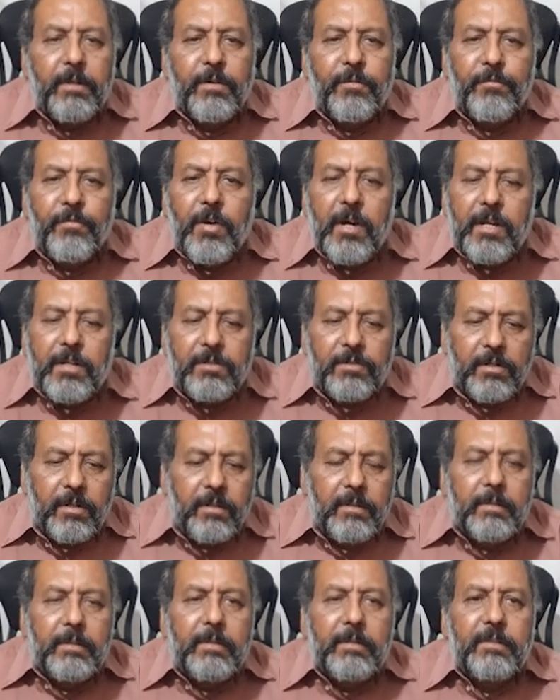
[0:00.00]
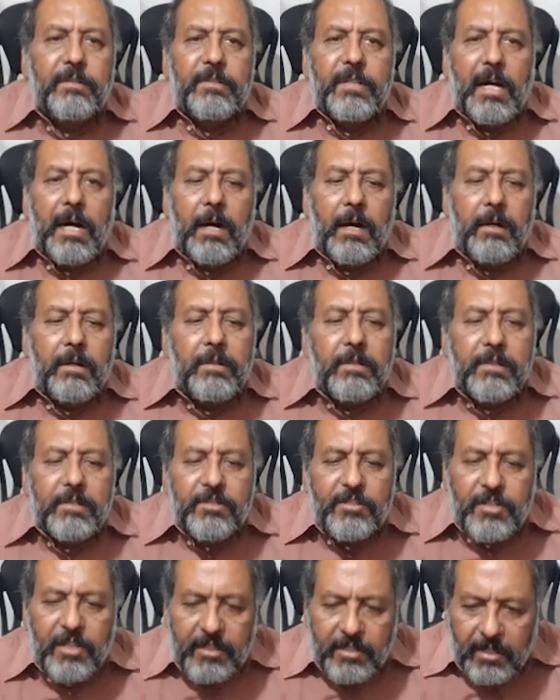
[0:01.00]
First, the
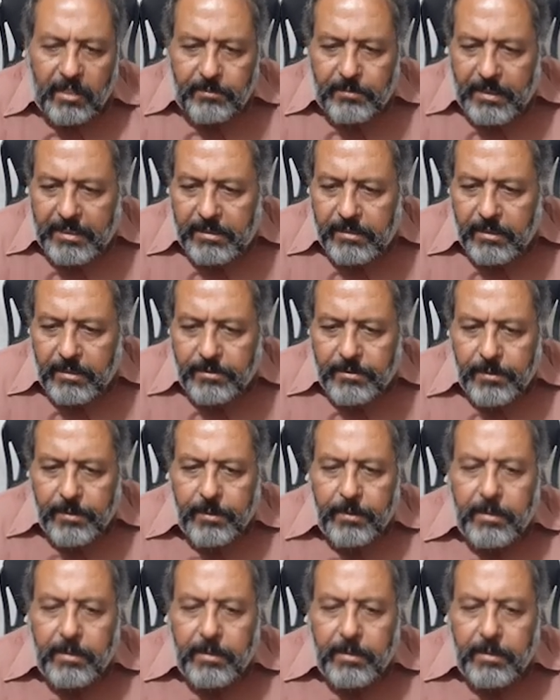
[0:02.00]
general measures.